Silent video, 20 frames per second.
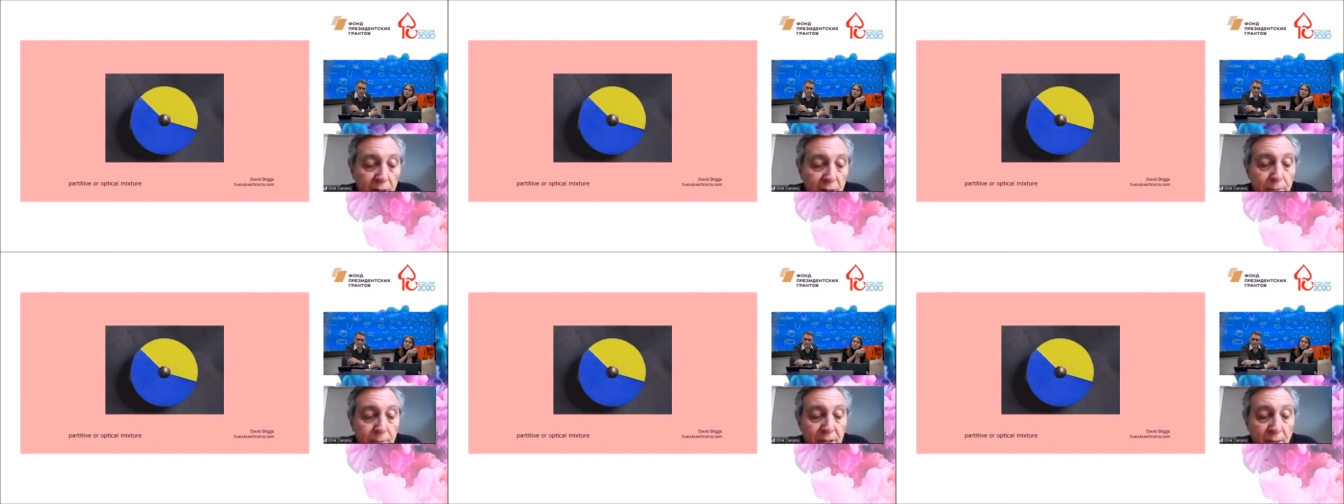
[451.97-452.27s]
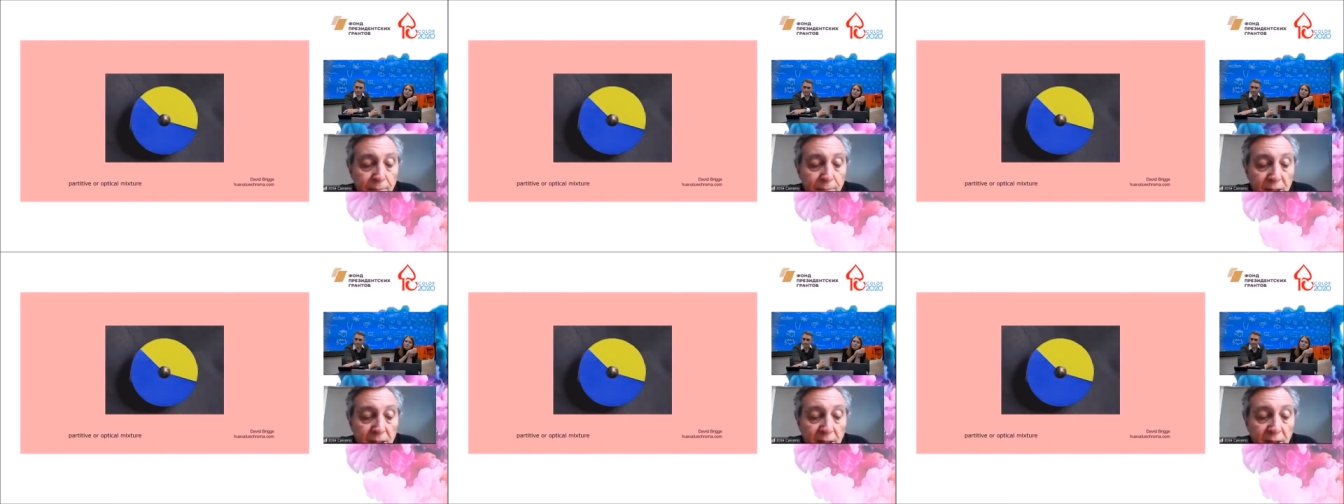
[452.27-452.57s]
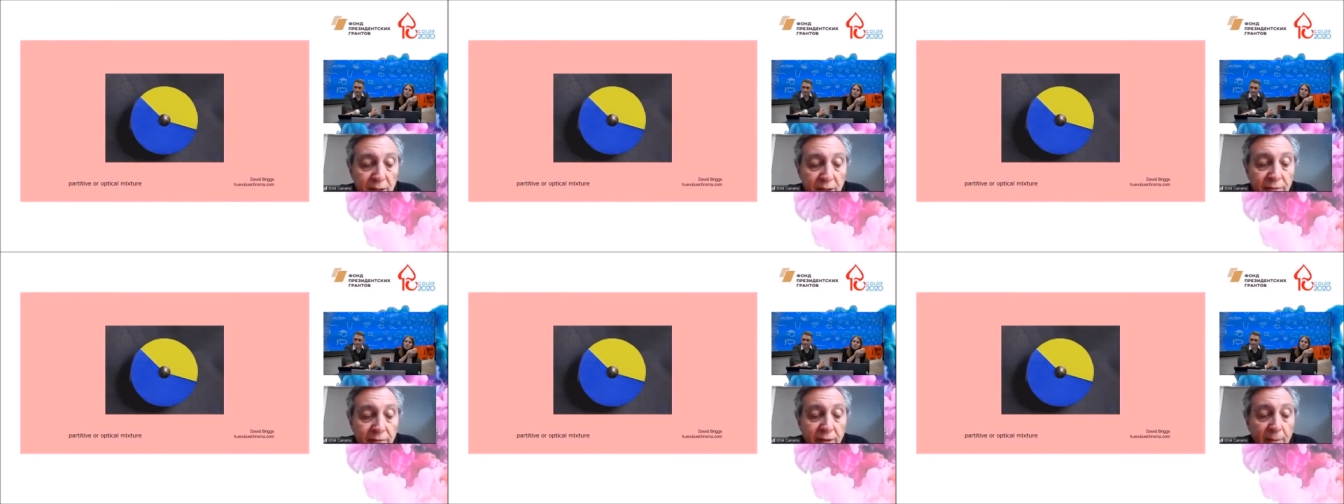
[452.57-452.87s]

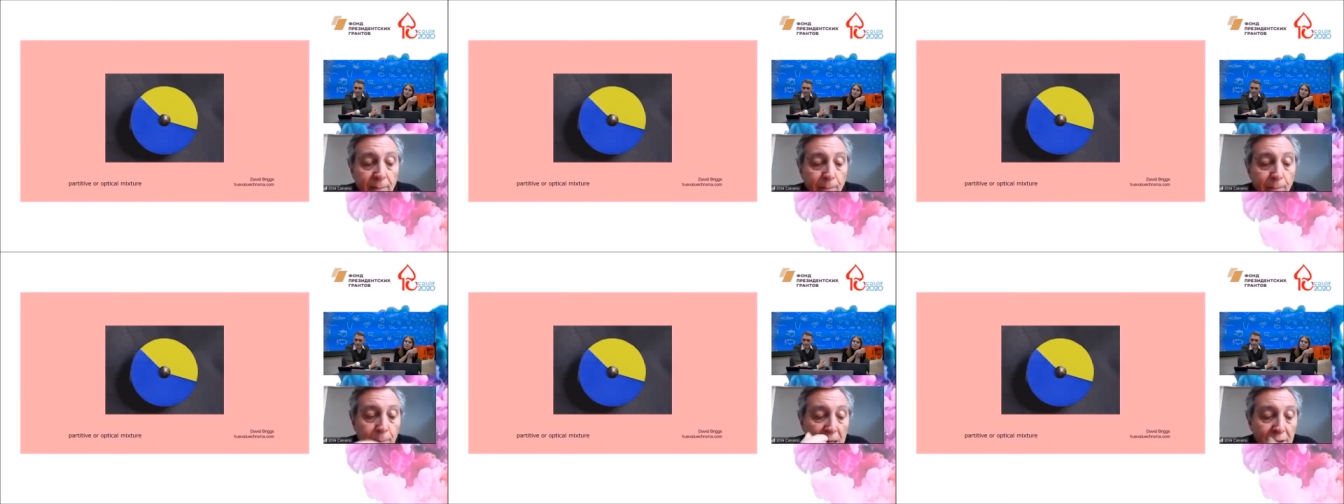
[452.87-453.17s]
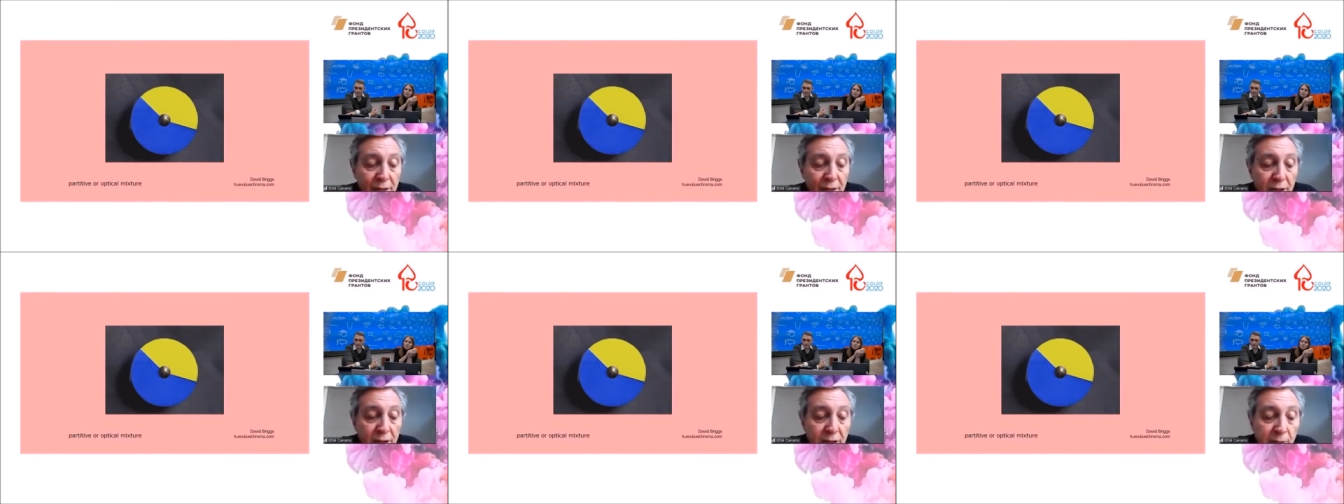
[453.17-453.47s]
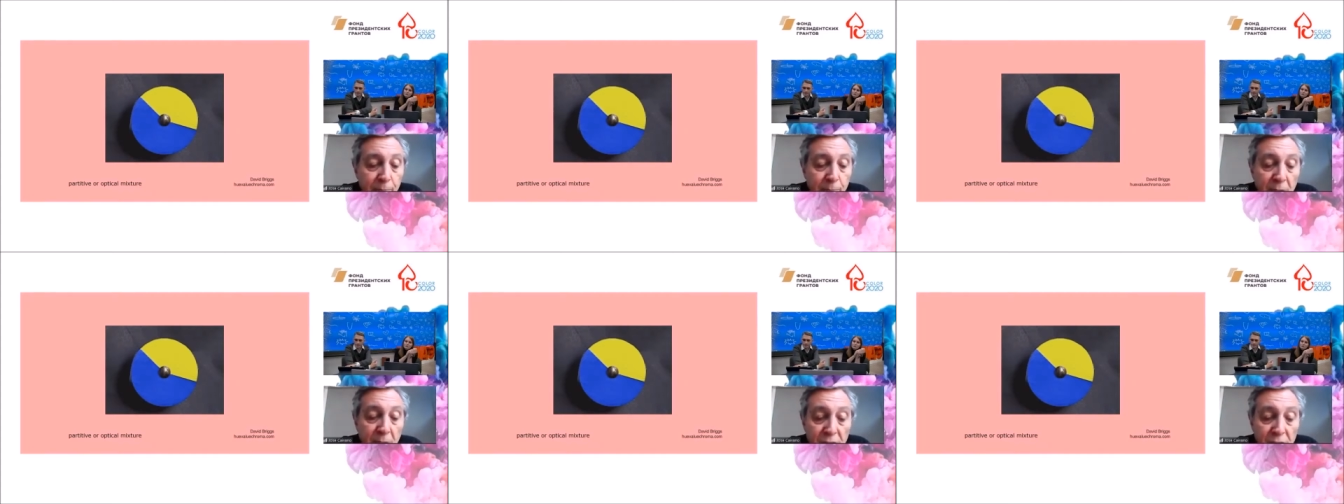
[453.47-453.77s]
subtractive, and partitive
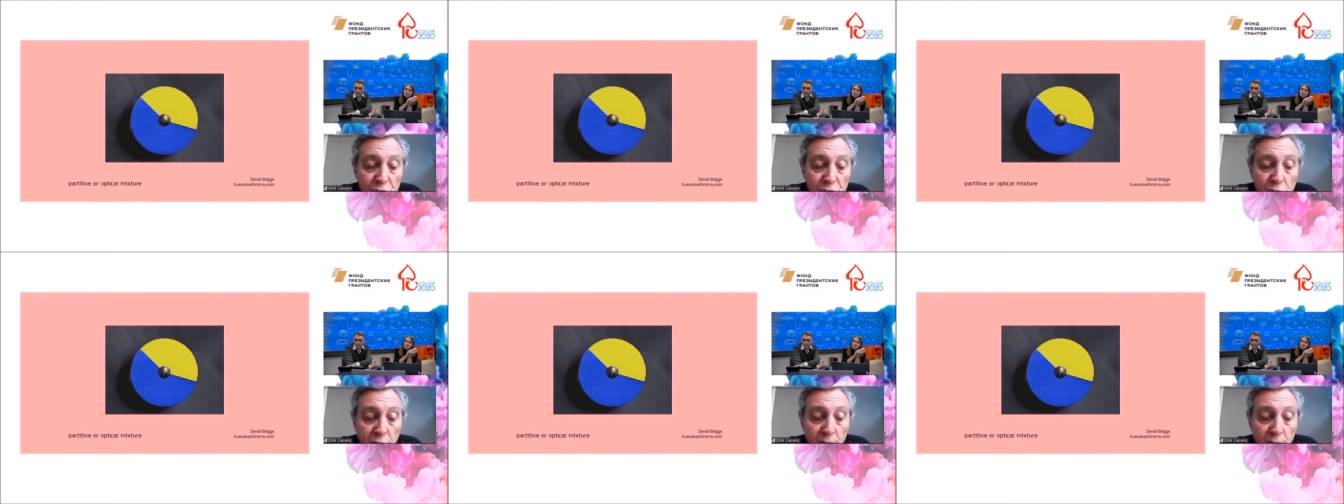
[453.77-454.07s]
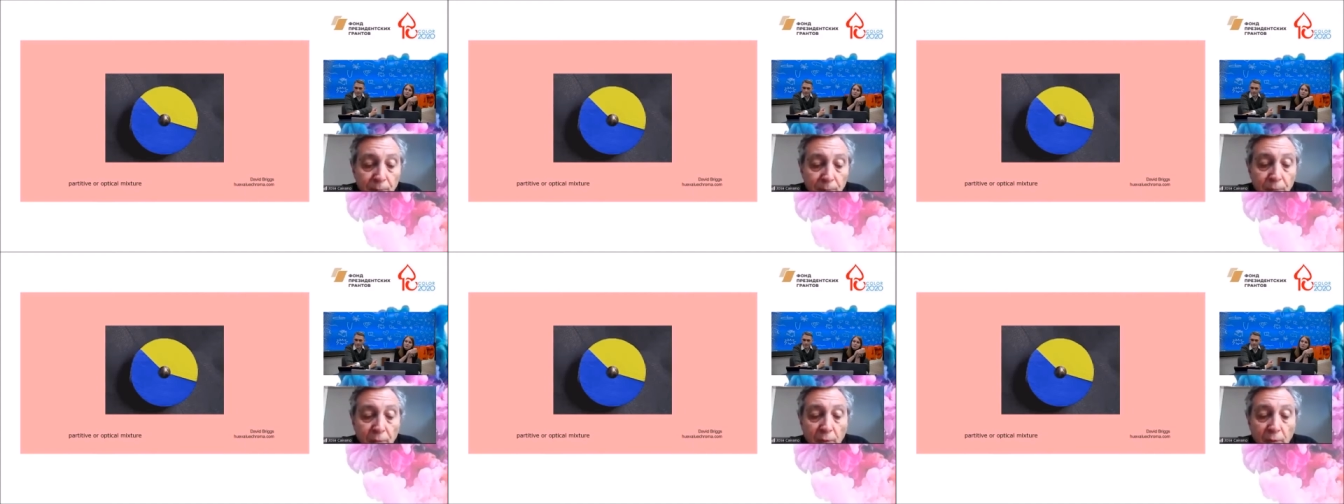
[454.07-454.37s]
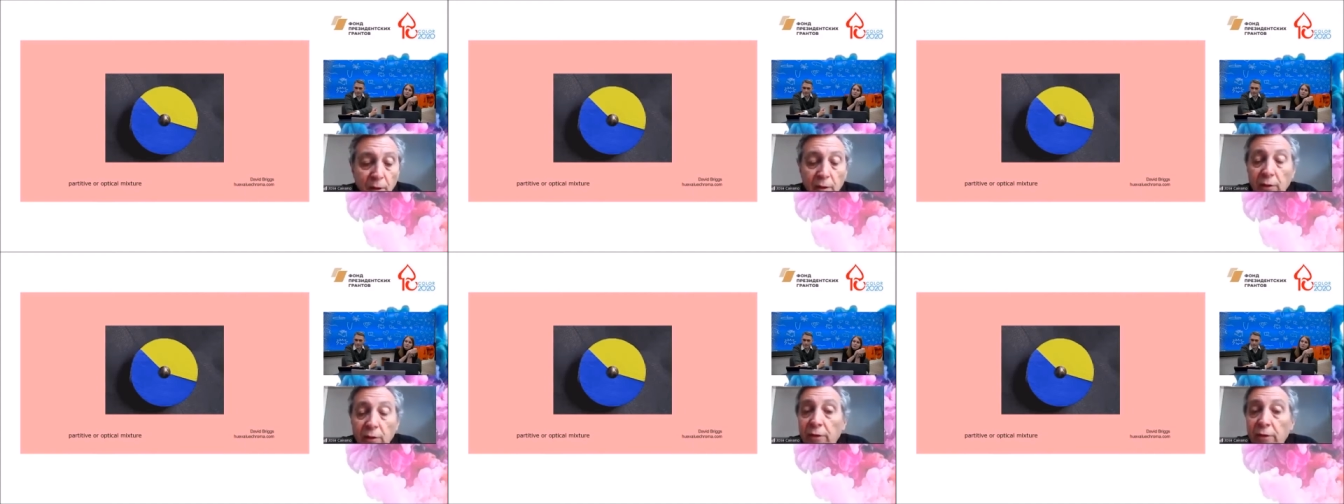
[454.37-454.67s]
mixture,
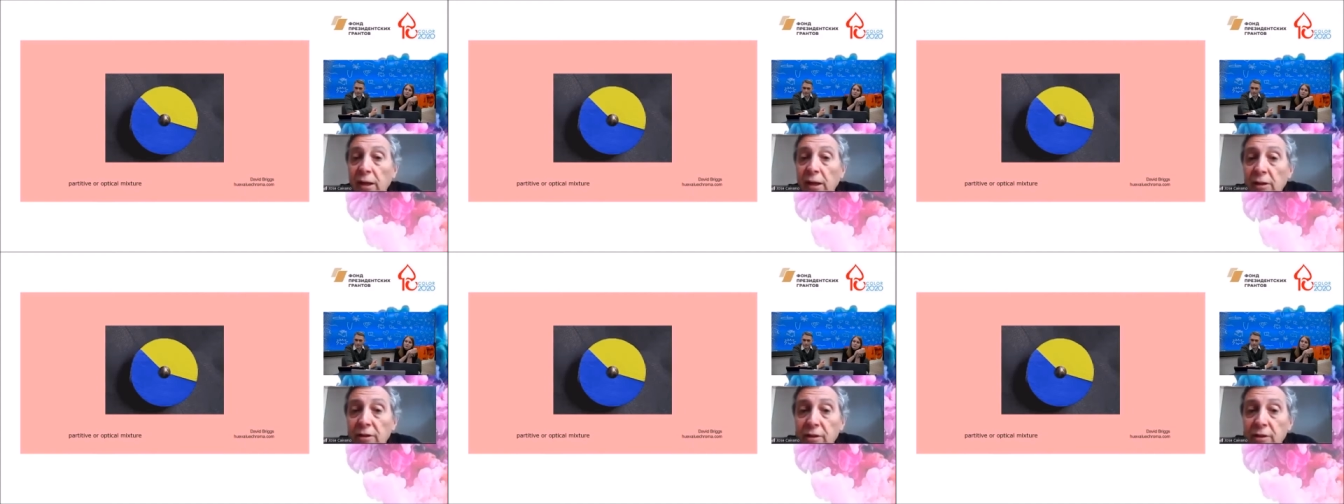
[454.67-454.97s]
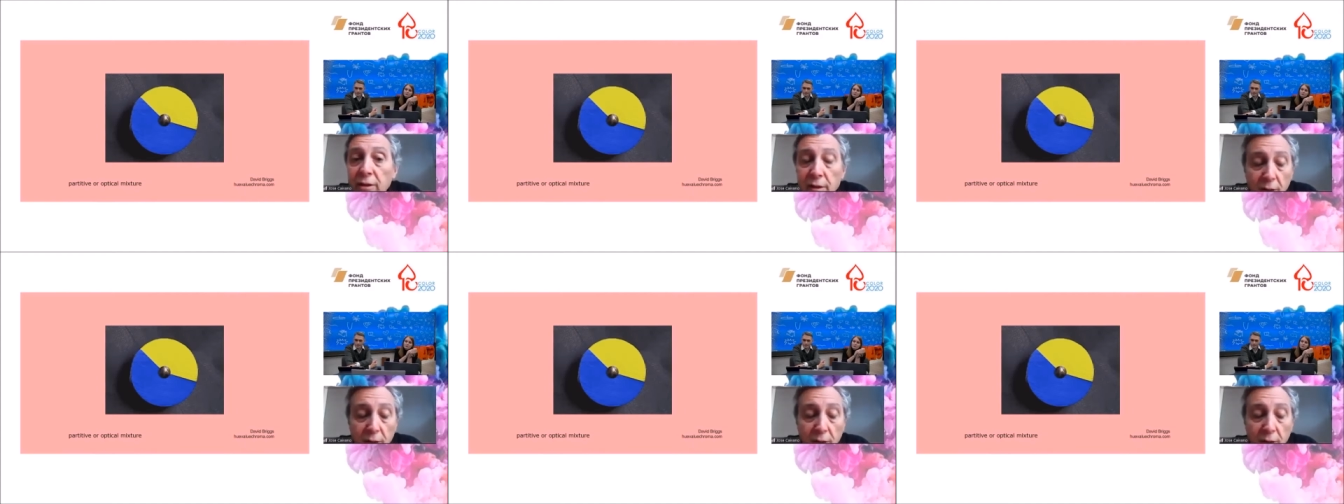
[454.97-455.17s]
things